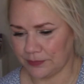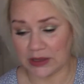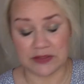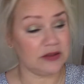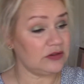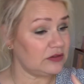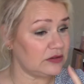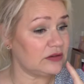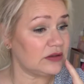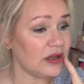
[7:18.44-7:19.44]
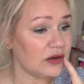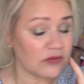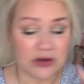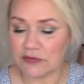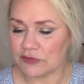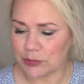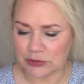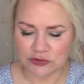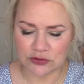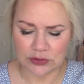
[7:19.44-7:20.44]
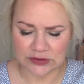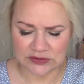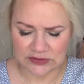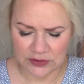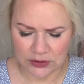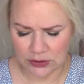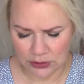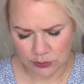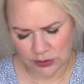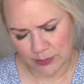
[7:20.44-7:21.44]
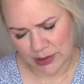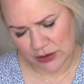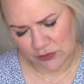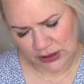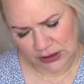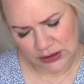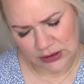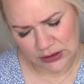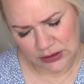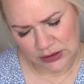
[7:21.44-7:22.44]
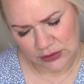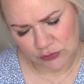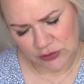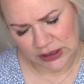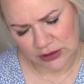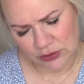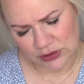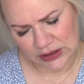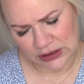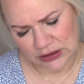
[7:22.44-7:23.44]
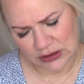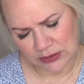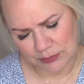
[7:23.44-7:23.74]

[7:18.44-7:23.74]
And this is kind of comfortable too. It's the Lord & Berry crayon in